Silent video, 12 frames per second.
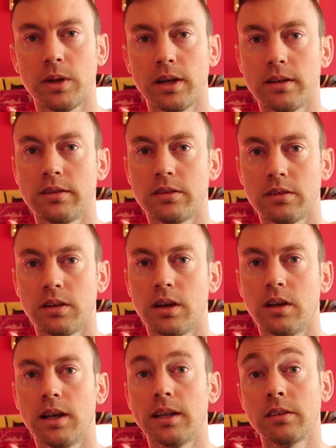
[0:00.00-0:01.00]
but
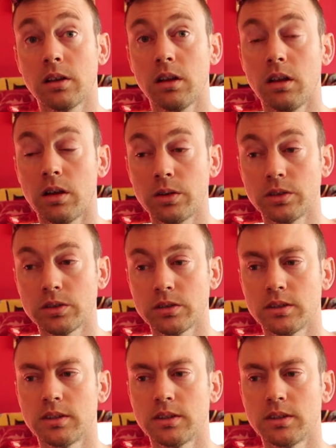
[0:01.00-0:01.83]
it's close.